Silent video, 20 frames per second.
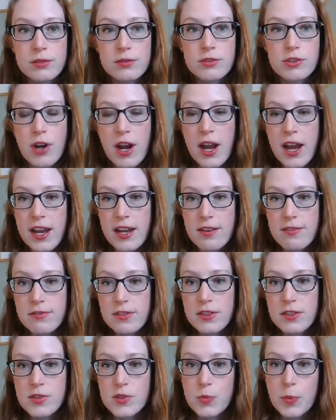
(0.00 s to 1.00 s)
Drive
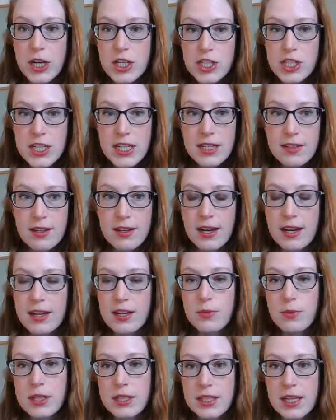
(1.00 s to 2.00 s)
spreadsheet that
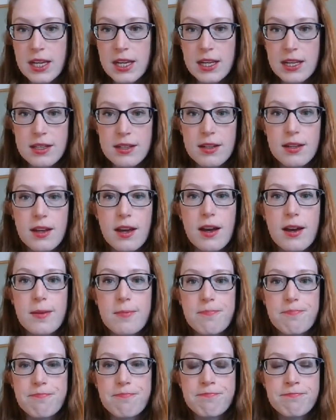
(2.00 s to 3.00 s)
anyone can